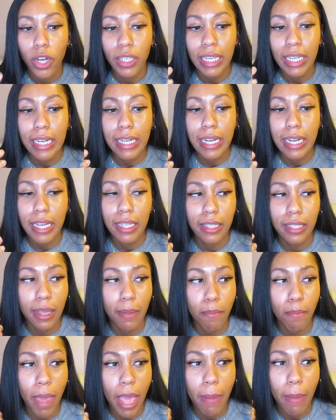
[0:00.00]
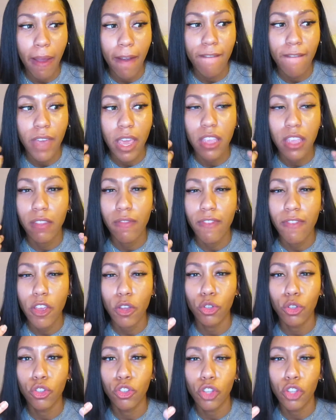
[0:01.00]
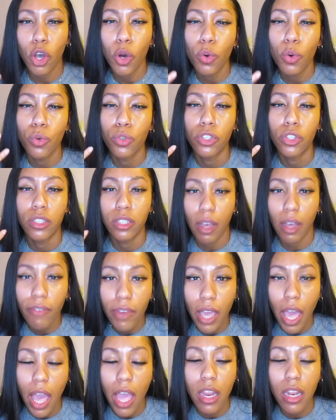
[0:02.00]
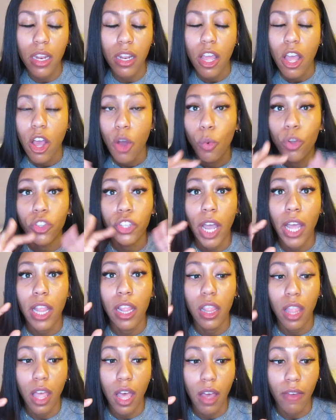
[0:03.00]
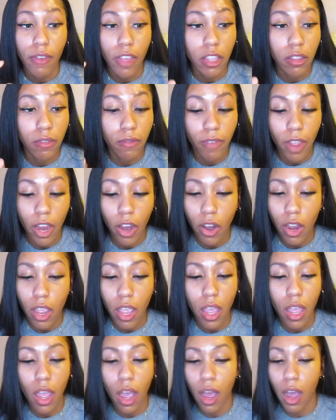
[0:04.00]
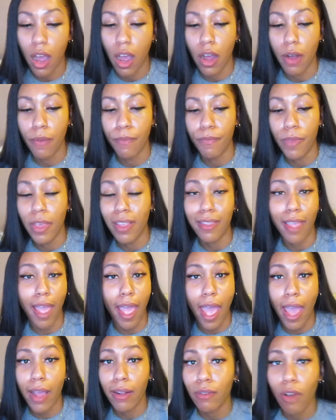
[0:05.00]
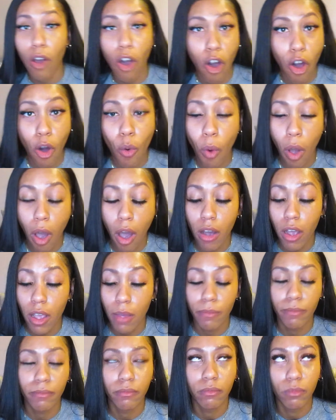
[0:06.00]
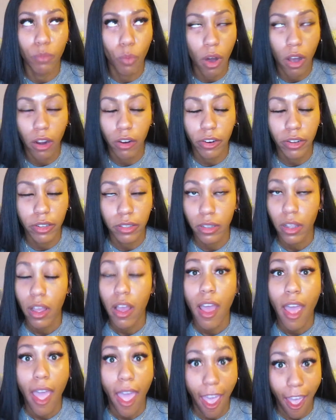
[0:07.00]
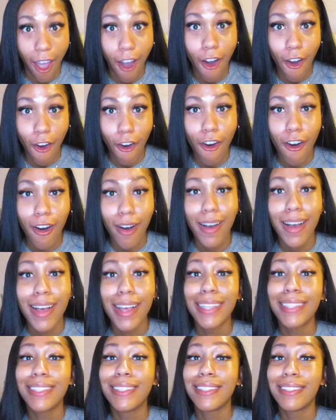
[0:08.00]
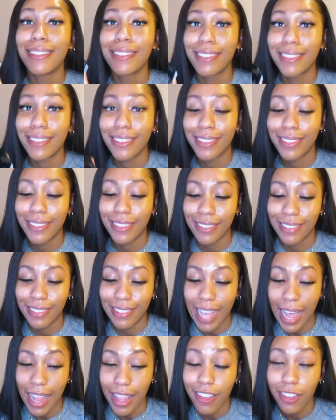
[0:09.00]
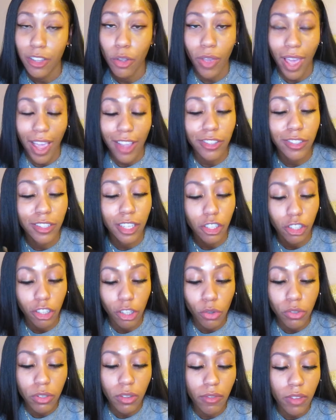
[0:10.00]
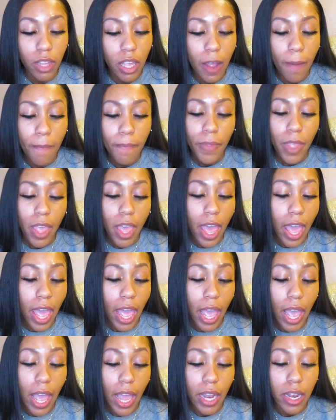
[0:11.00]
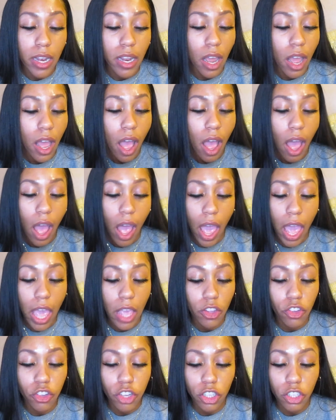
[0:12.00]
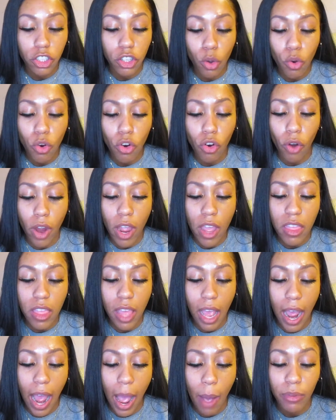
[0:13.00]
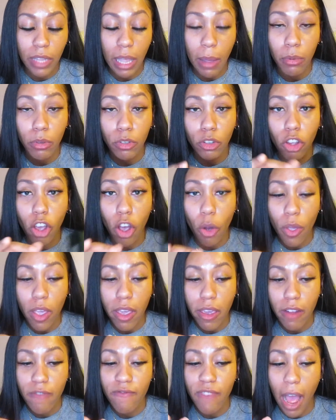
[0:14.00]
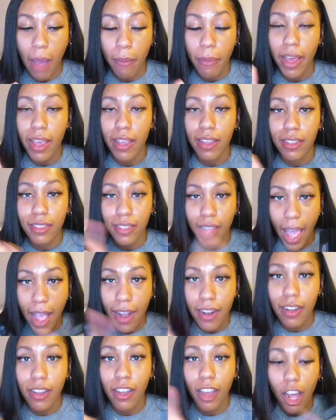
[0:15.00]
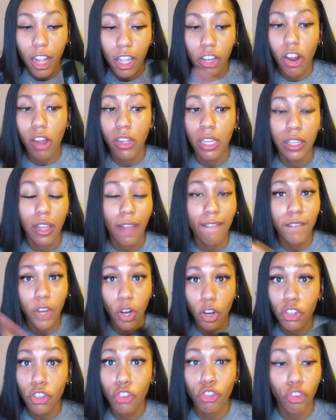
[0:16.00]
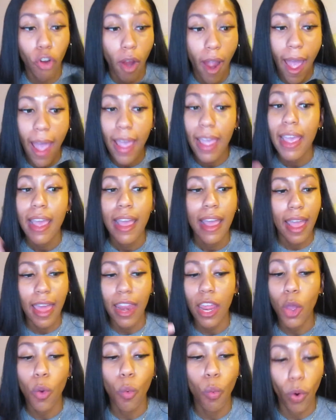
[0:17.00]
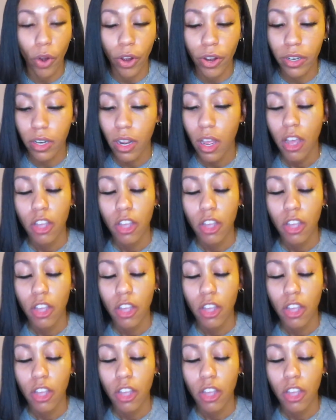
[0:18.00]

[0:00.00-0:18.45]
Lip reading: It doesn't make my face feel so suffocated, which I love. It's very it's at all Walgreens, at all Sally's locations exclusively, and it's just so great that I was able to go in and find my exact color on the first try, and it worked.